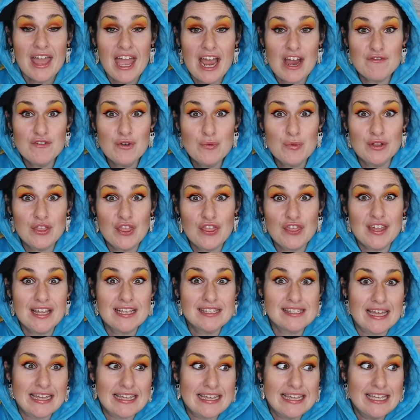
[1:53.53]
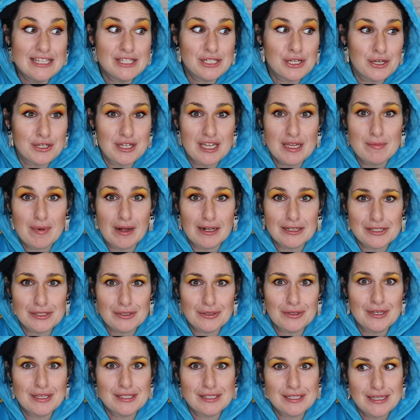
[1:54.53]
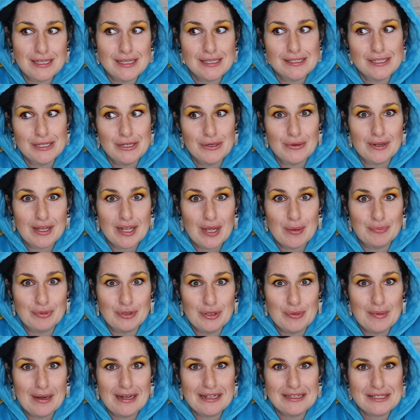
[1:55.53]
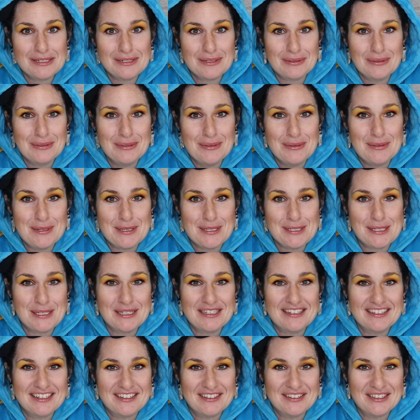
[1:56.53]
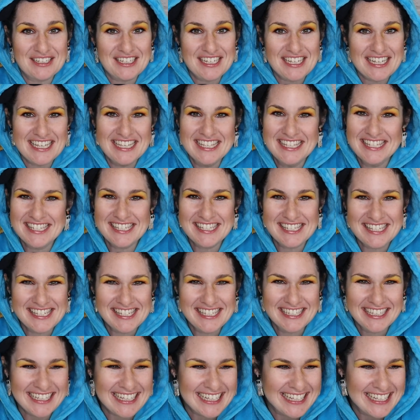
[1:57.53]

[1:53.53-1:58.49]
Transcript: everyone thinks that he's Cookie Monster because he's, you know, like a blue monster who does cookies.